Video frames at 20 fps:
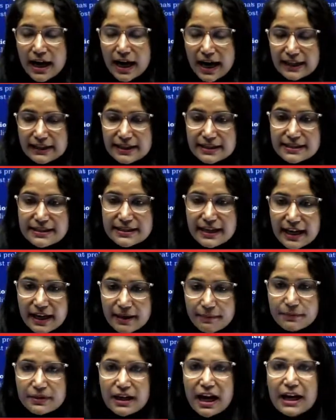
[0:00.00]
at the
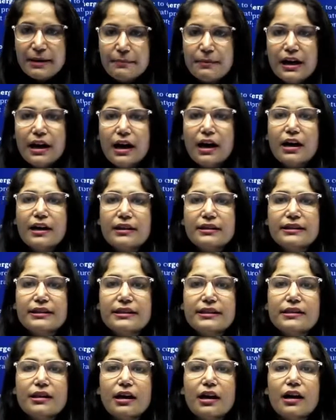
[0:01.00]
same time,
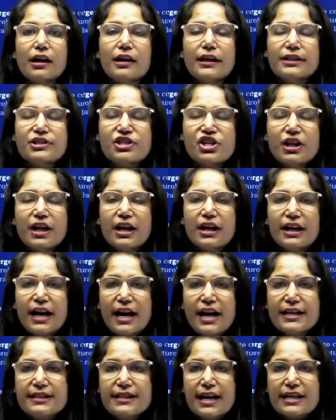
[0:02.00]
Sri Lanka
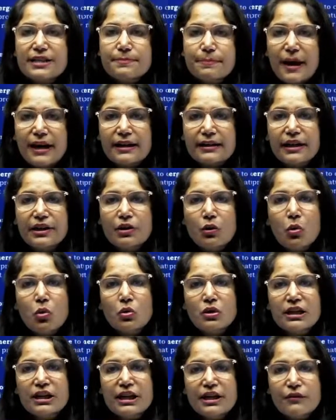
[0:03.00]
has expected
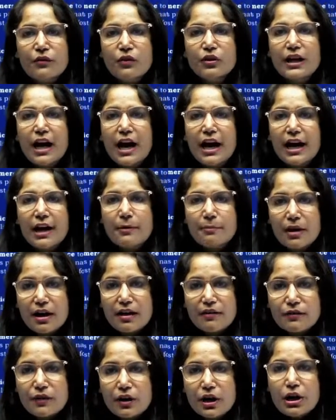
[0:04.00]
only for the
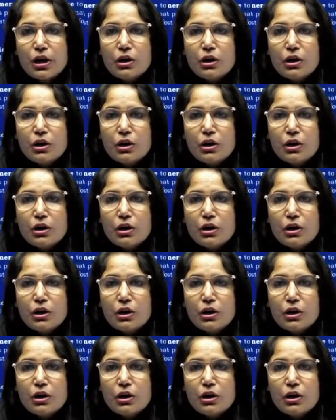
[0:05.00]
IMF